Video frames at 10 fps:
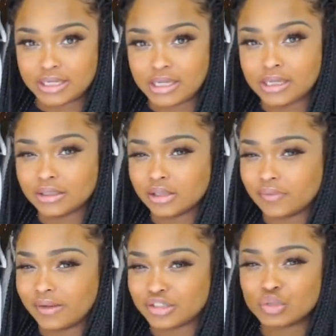and a lot
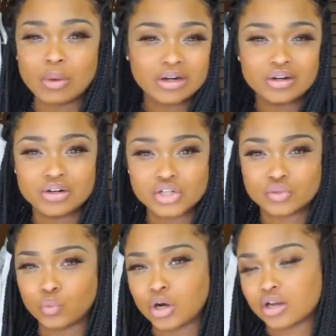of like
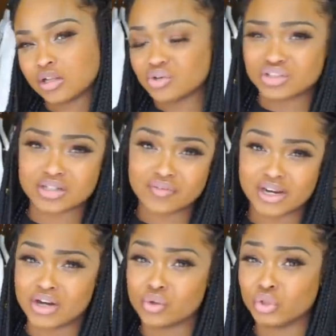sweaters, work clothes, stuff
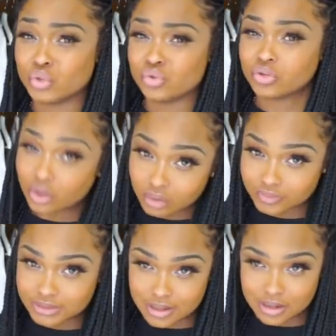that I don't use all
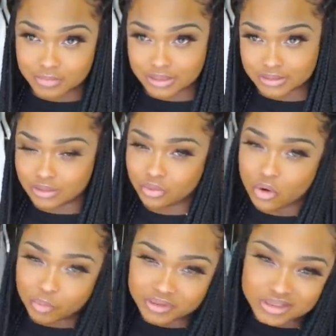the time because I don't
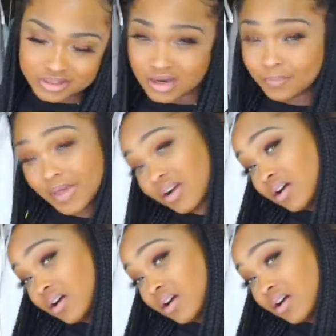open this up that